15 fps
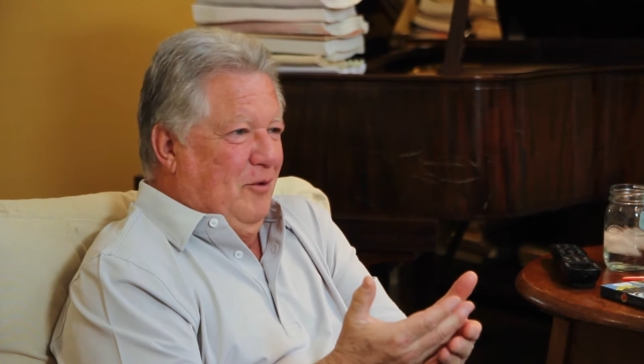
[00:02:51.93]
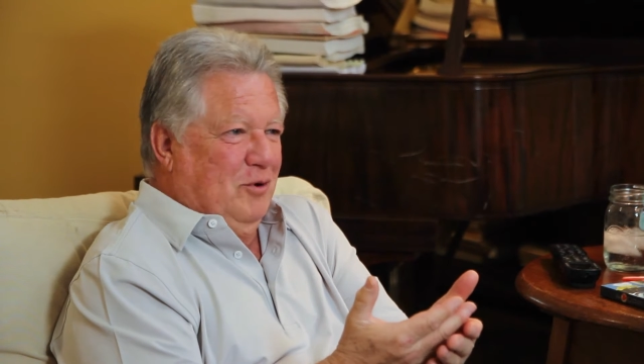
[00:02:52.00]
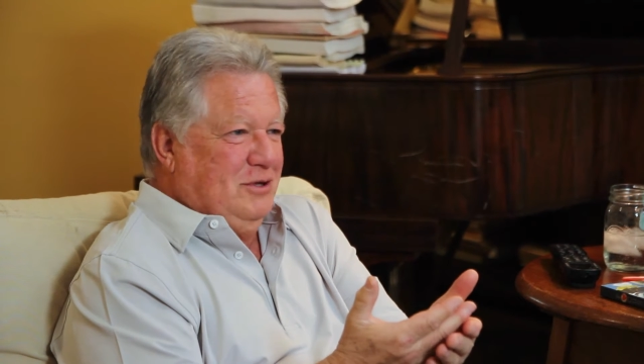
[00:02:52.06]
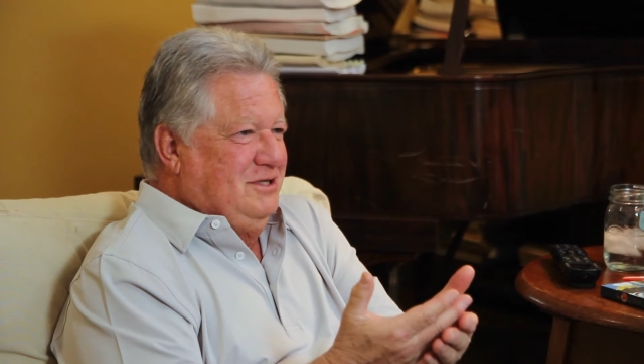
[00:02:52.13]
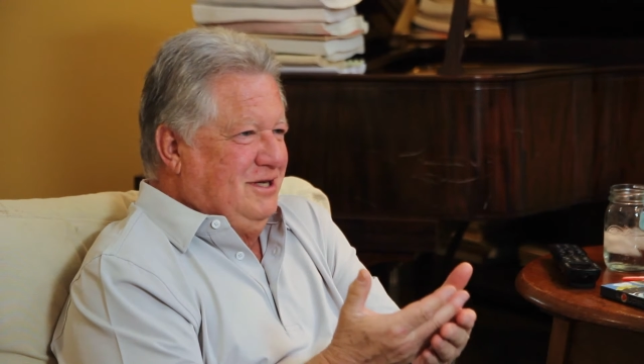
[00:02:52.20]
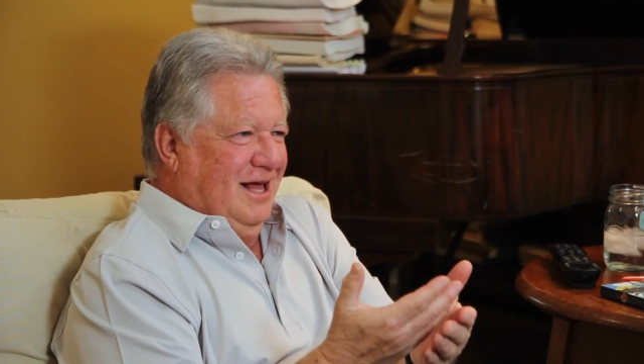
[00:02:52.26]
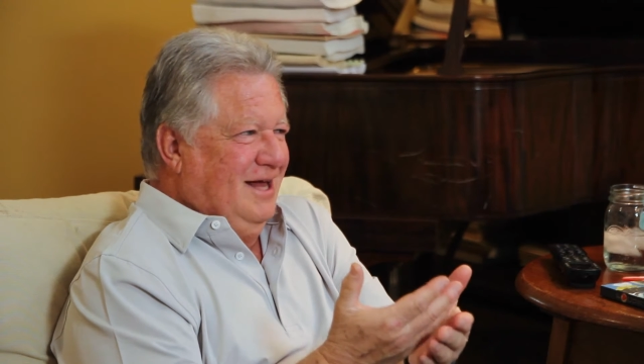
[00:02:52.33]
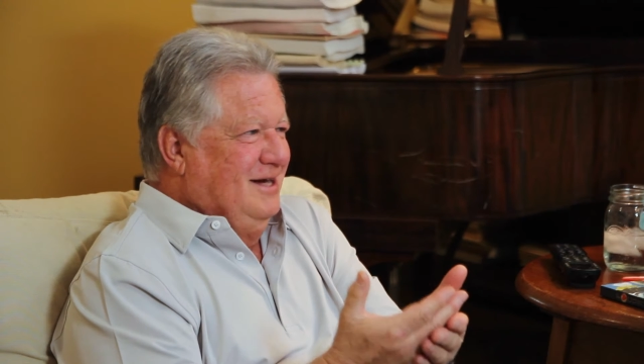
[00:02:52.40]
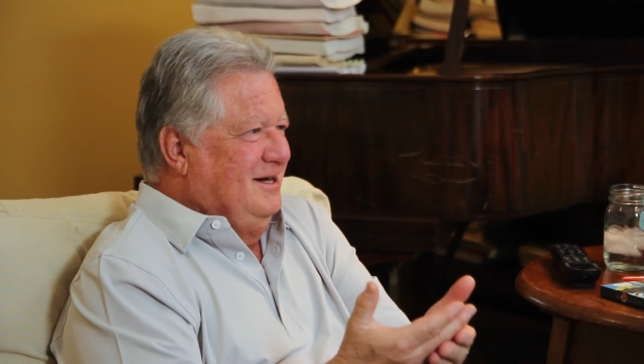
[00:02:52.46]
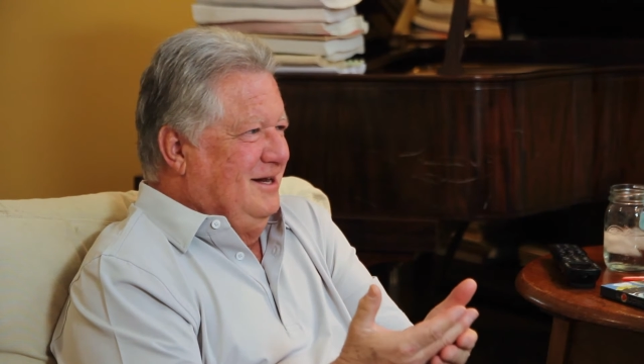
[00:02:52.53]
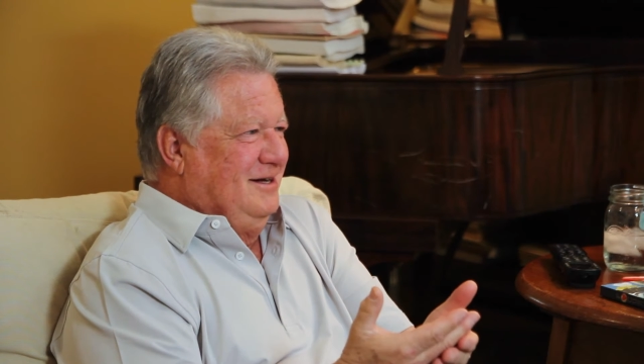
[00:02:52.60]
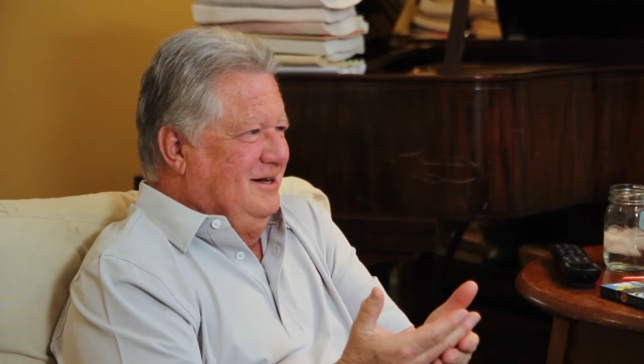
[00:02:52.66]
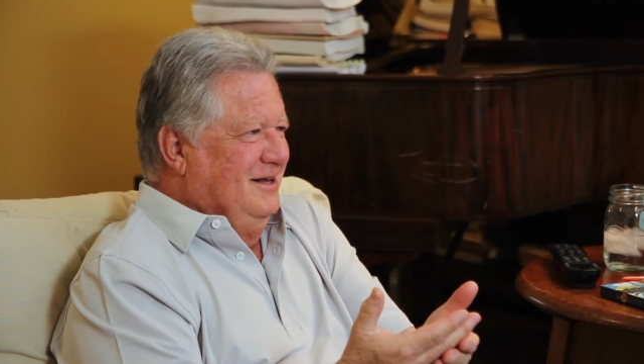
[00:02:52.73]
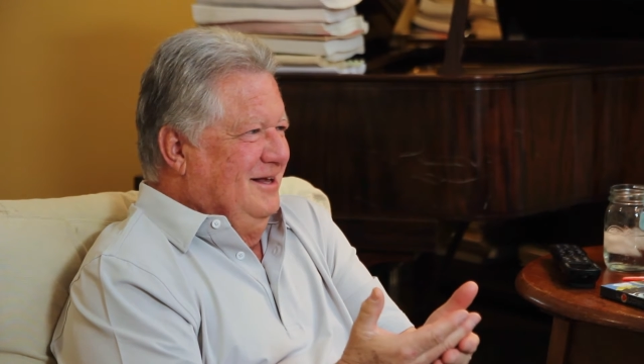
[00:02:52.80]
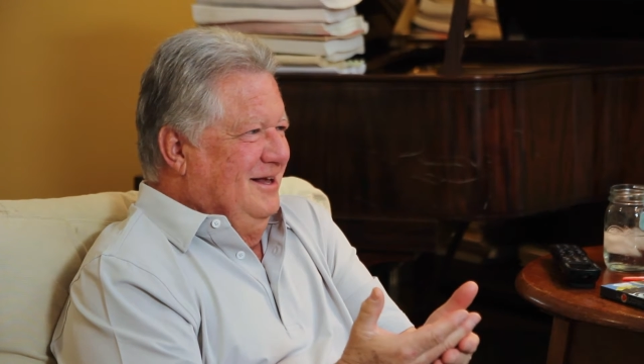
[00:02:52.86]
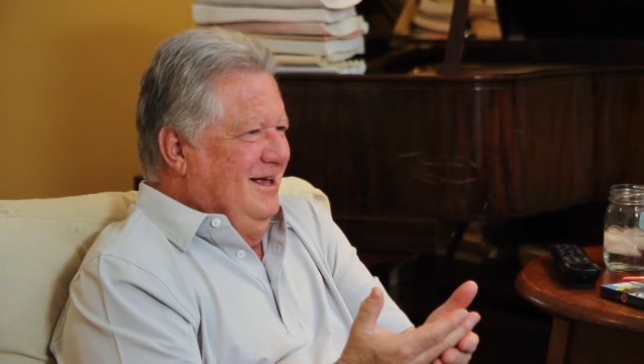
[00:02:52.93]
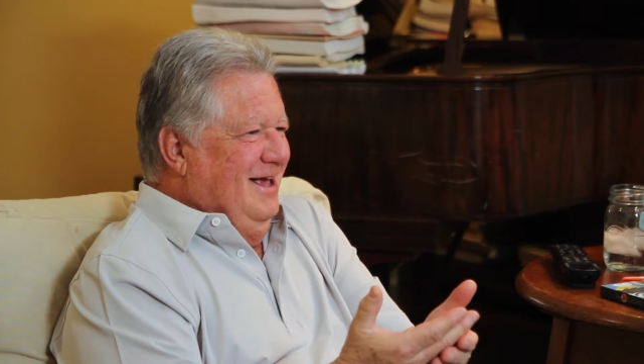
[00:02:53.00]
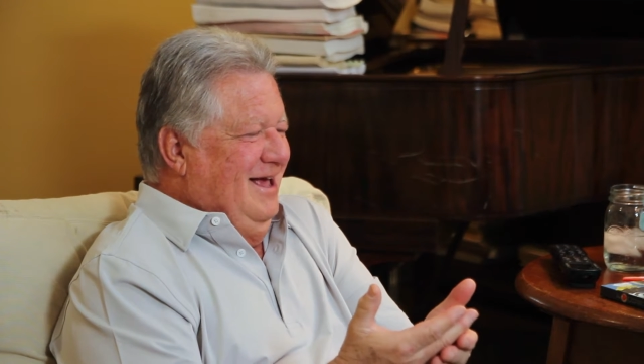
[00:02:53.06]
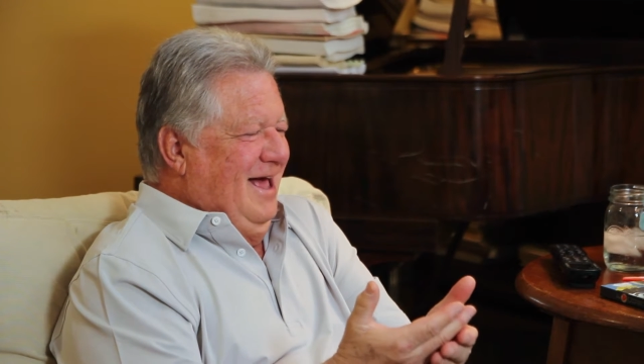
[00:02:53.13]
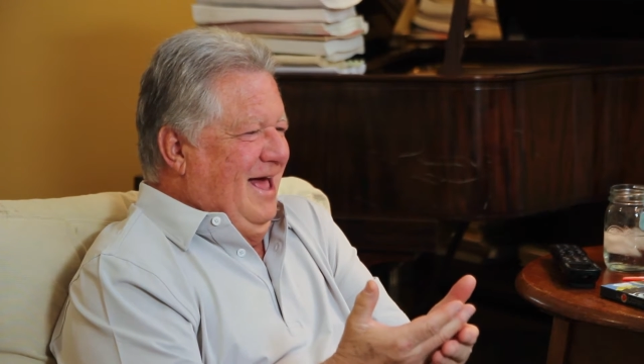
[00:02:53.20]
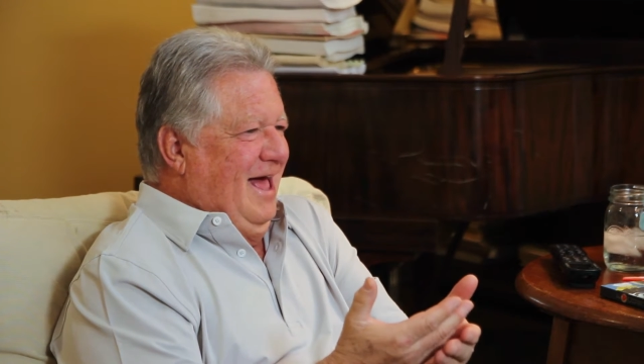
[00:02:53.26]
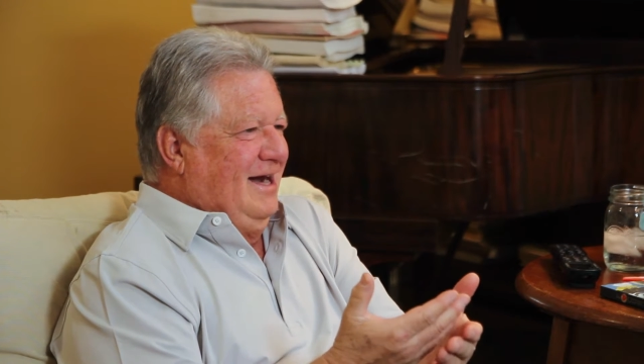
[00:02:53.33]
wasn't getting it.
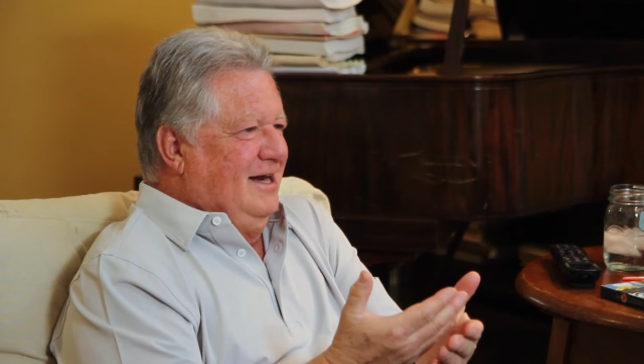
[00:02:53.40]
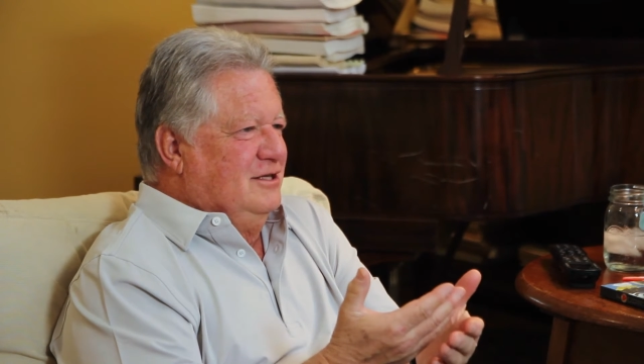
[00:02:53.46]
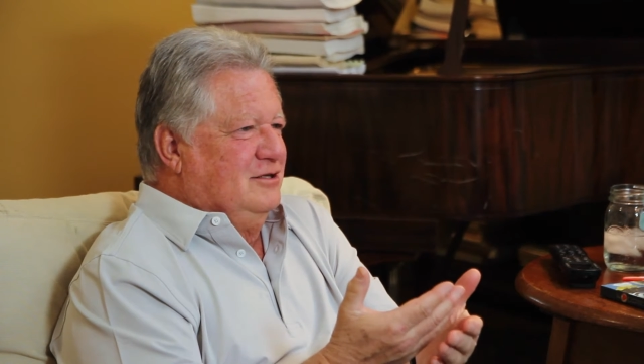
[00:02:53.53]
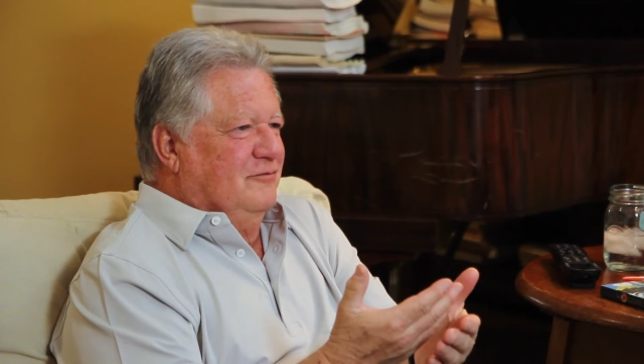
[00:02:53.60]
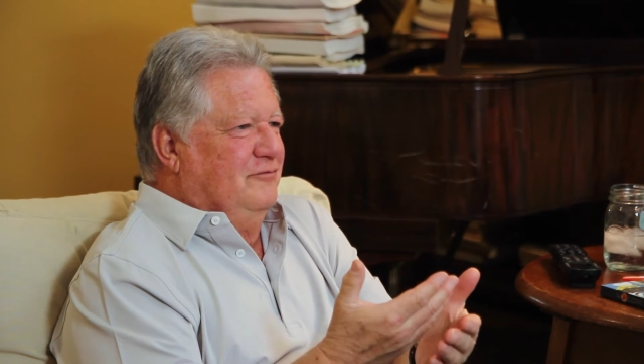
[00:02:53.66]
And it's a